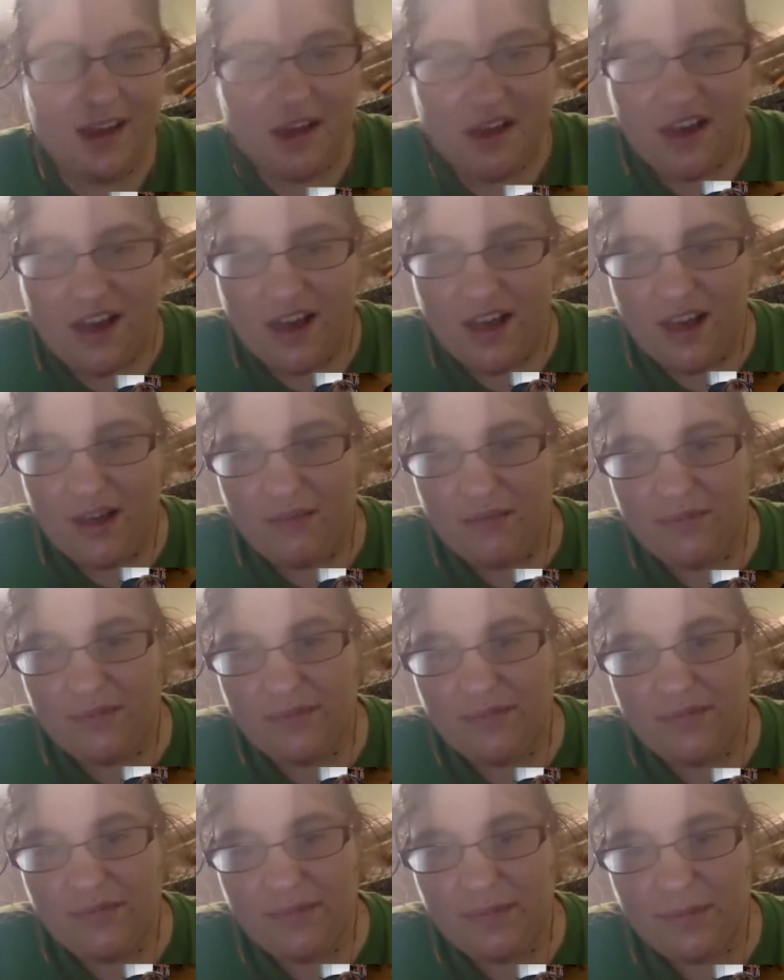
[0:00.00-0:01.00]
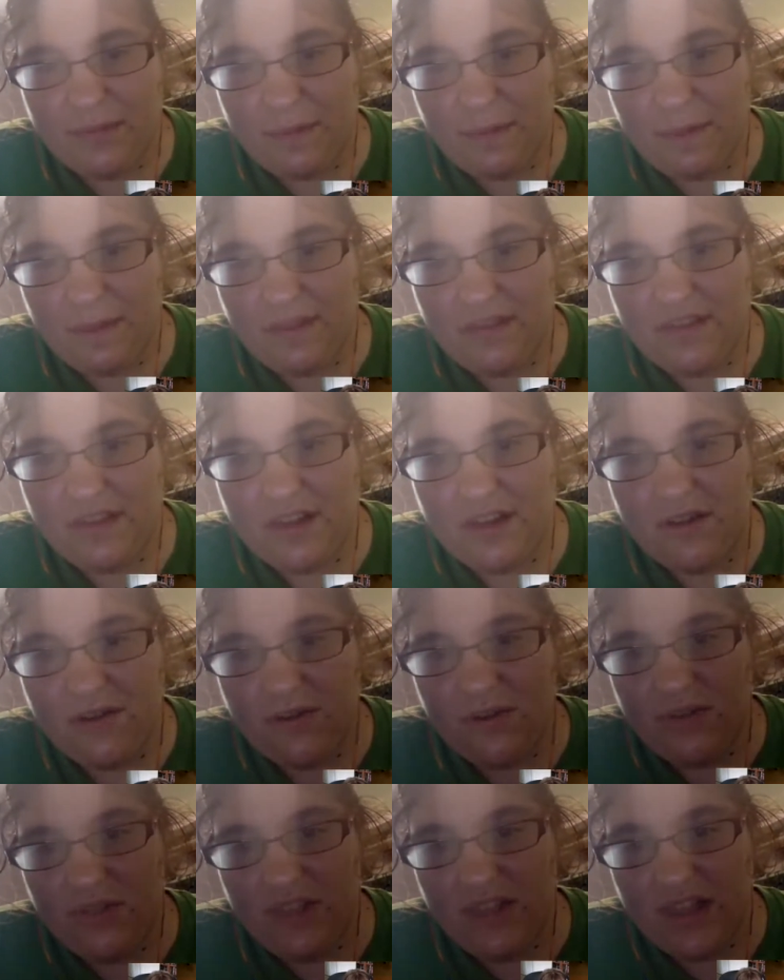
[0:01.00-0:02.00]

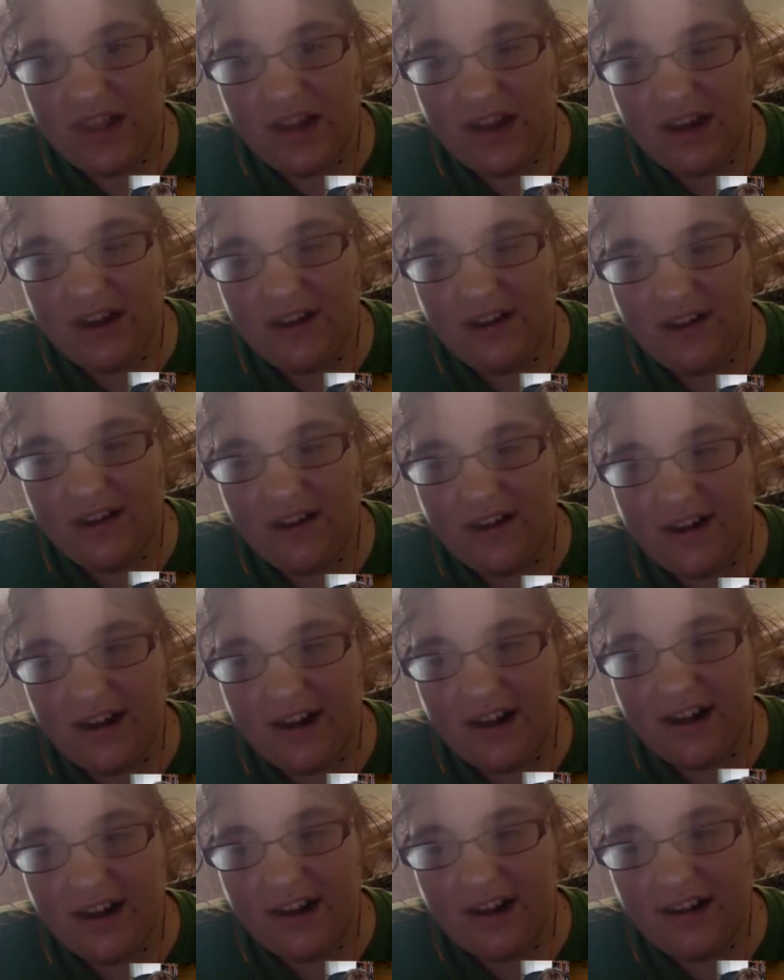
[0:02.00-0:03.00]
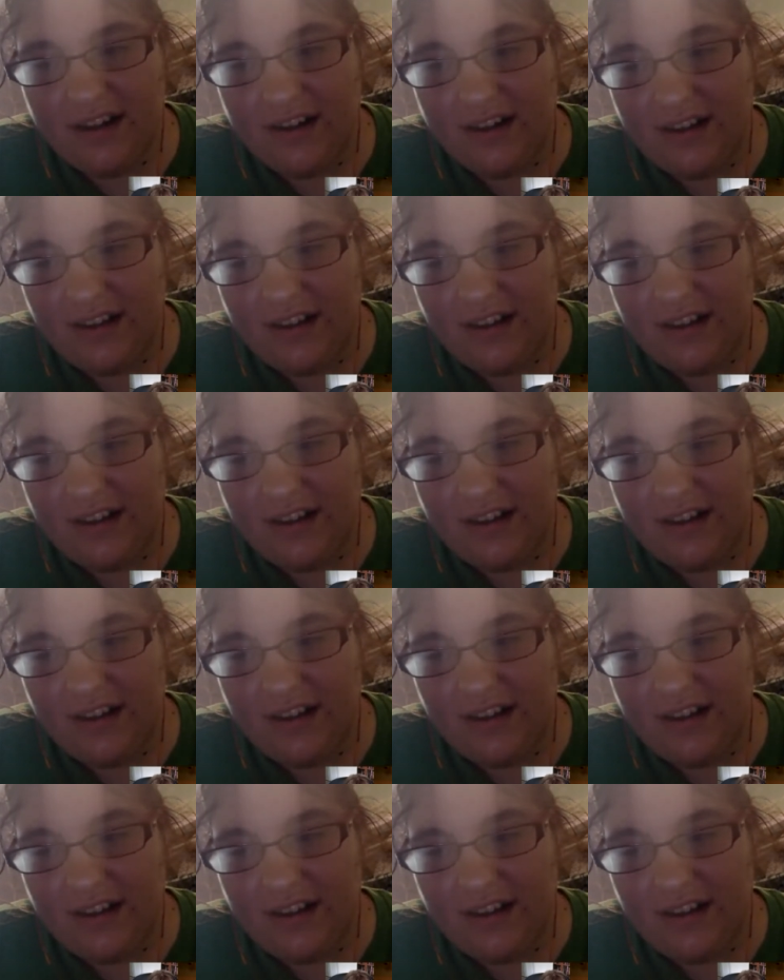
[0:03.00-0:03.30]
so there are,